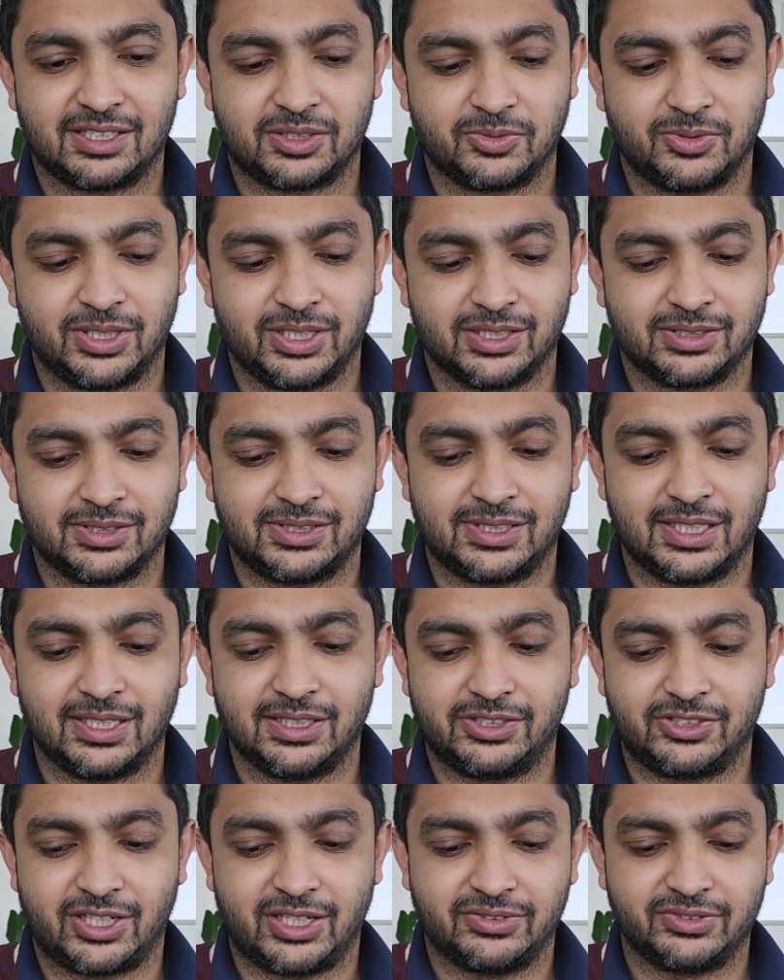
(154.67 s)
as well as a
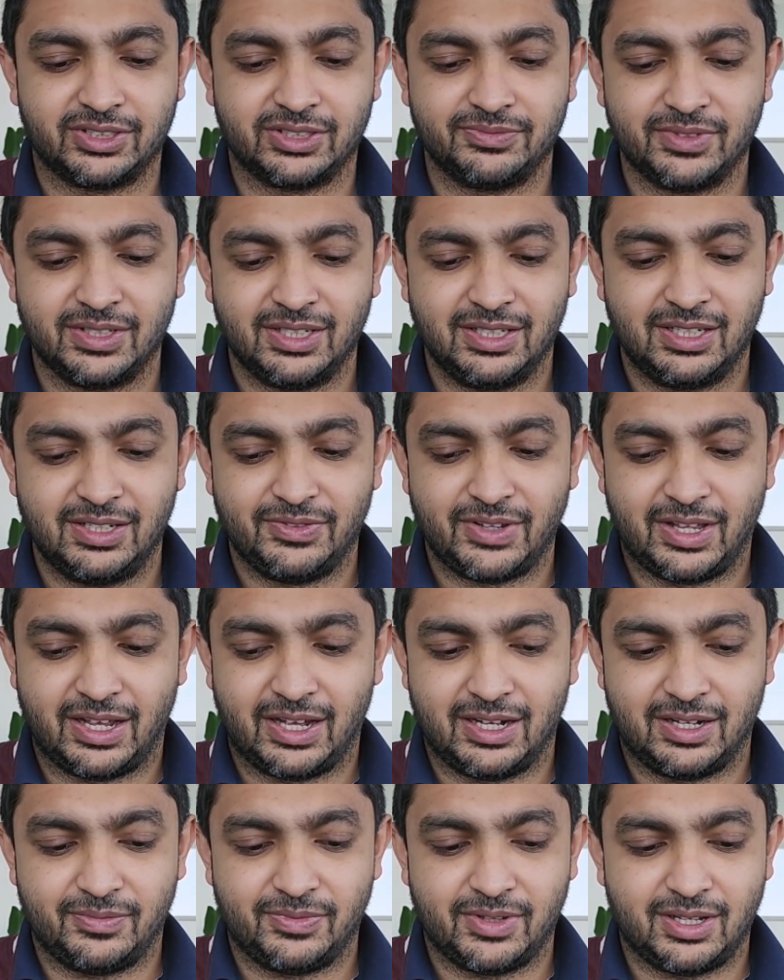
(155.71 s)
daily driver.
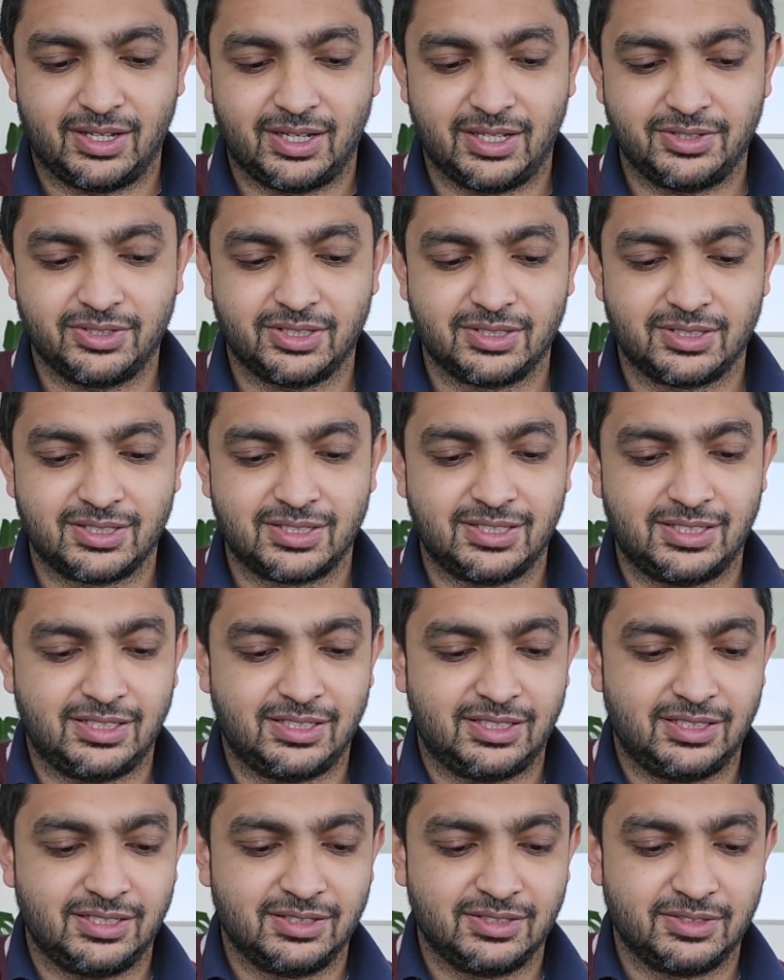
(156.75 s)
As you can
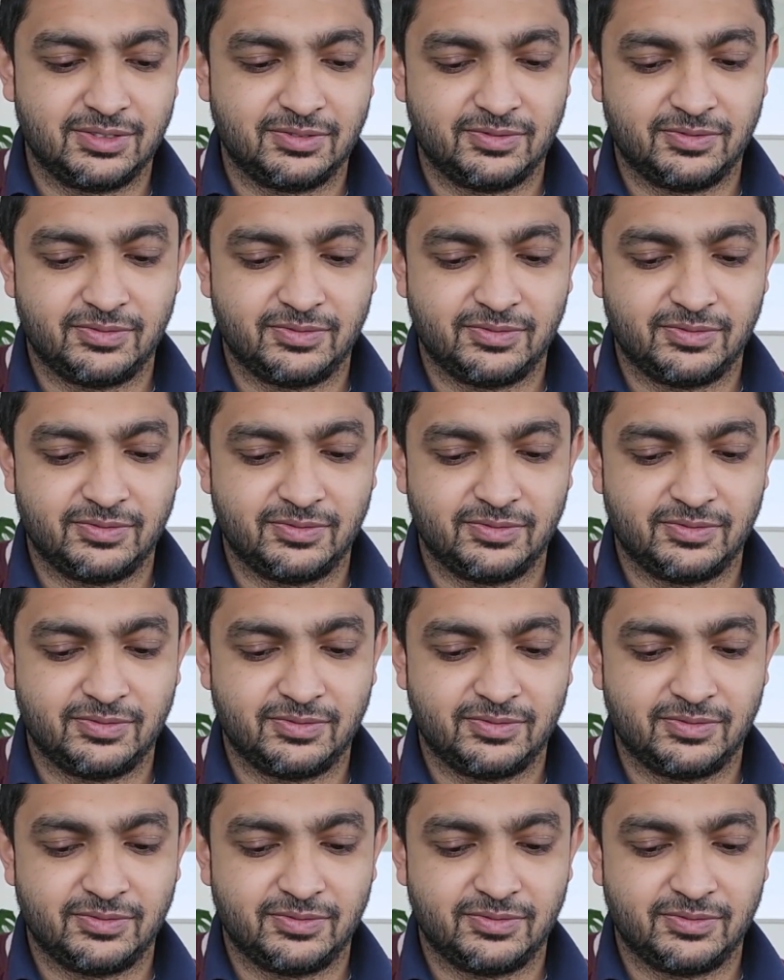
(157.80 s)
see,